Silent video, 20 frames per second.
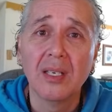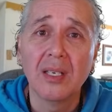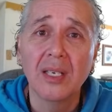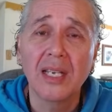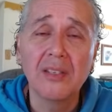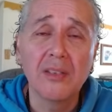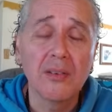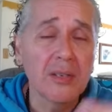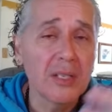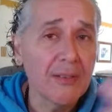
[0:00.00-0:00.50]

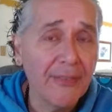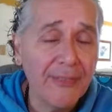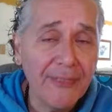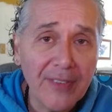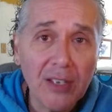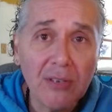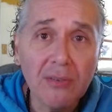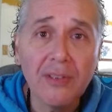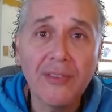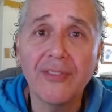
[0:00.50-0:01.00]
and you're going to
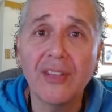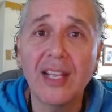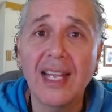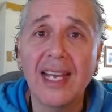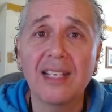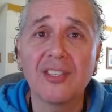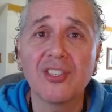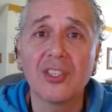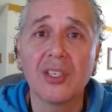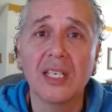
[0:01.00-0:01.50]
feel the
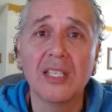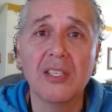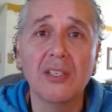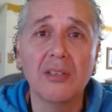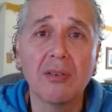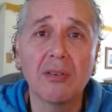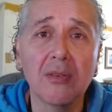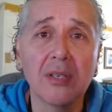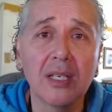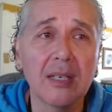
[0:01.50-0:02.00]
flash, and you're
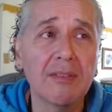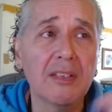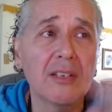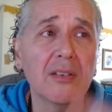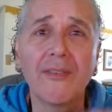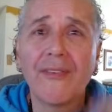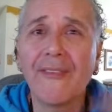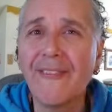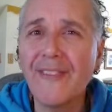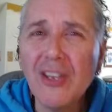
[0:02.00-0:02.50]
going
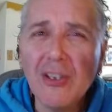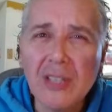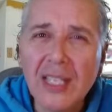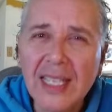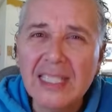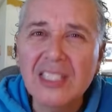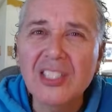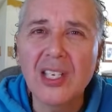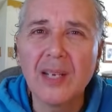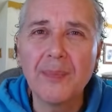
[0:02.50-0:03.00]
to feel
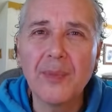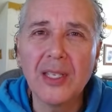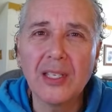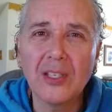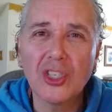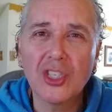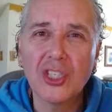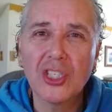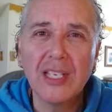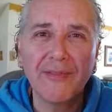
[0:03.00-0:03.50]
like something
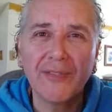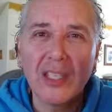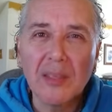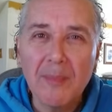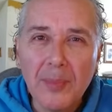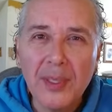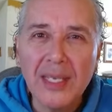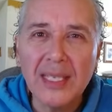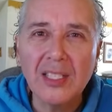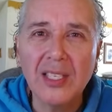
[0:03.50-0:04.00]

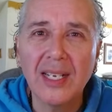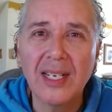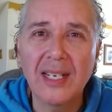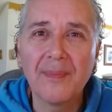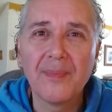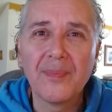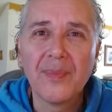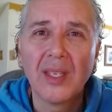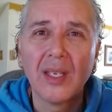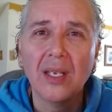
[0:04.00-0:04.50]
shifted big time,
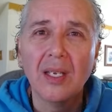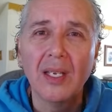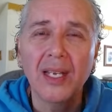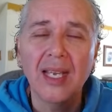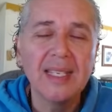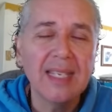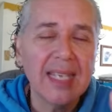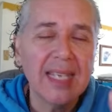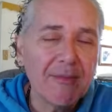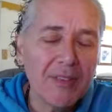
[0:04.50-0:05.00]

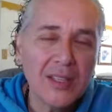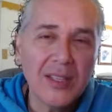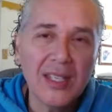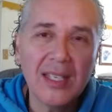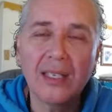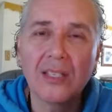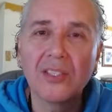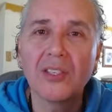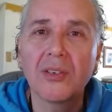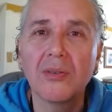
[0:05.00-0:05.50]
and
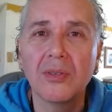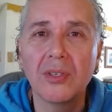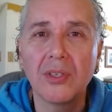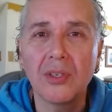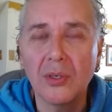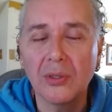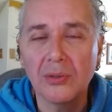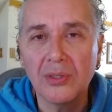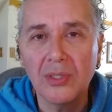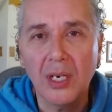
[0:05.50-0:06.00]
everything is going to
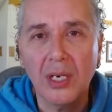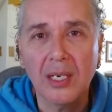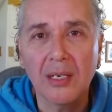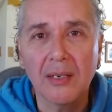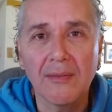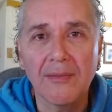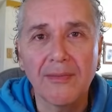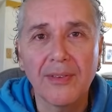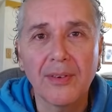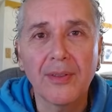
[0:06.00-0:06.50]
go dark
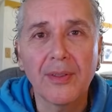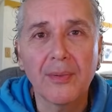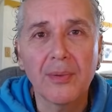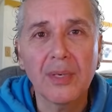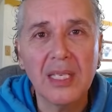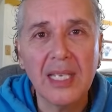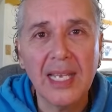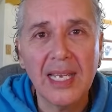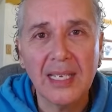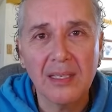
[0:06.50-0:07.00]
for 3
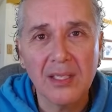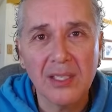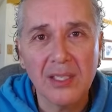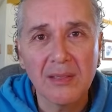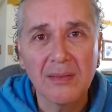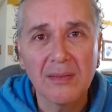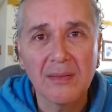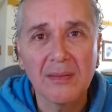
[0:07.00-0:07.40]
days.